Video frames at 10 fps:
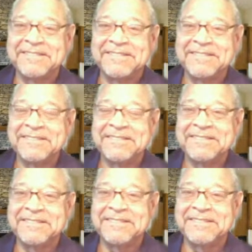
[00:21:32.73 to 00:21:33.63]

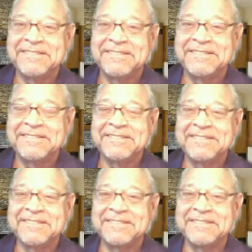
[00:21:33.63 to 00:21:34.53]

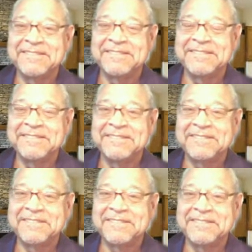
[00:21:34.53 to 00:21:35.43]

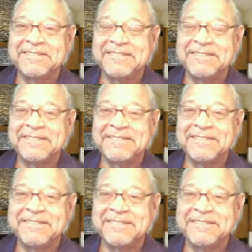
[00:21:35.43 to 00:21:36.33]

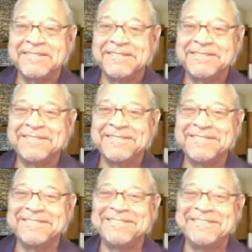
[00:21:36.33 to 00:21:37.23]

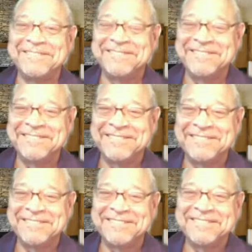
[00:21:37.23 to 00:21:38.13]

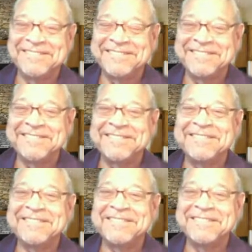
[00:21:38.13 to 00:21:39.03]

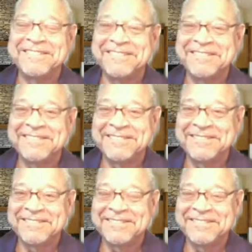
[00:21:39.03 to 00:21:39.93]

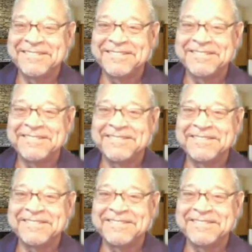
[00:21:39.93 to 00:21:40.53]
[no speech]